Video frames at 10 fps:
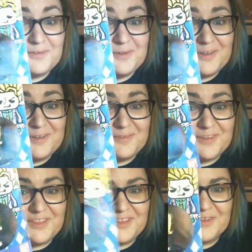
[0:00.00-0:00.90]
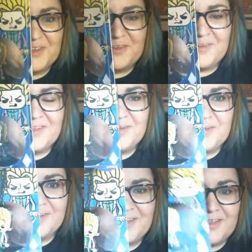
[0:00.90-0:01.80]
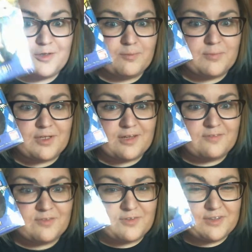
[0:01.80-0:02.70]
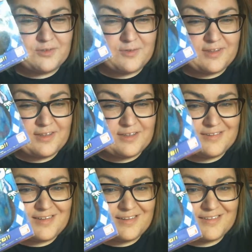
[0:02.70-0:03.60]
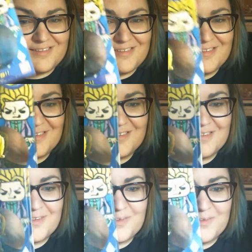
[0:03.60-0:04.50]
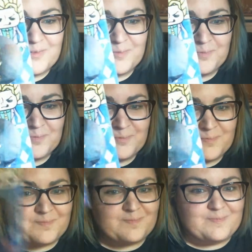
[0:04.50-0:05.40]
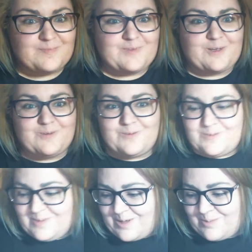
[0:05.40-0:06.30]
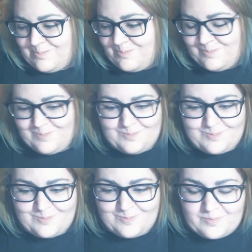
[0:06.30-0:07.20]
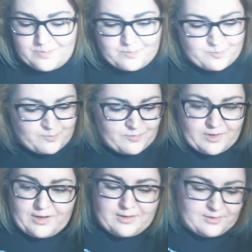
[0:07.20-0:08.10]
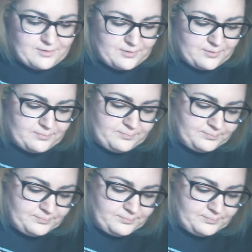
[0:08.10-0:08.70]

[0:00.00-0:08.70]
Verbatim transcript: know, I don't watch JoJo. But I have a friend who I think does, so that'll go to them. Um,